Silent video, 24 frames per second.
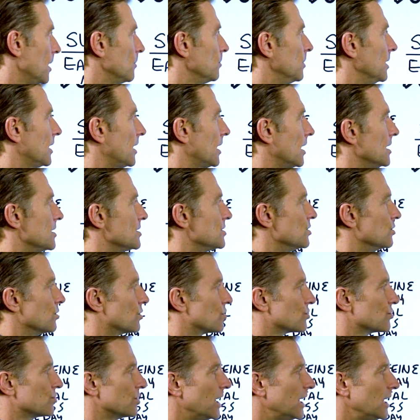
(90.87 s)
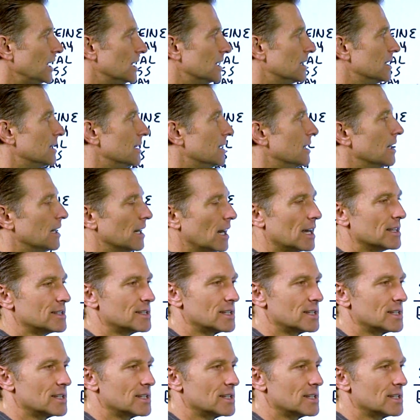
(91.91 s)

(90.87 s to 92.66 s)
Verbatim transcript: Because you created a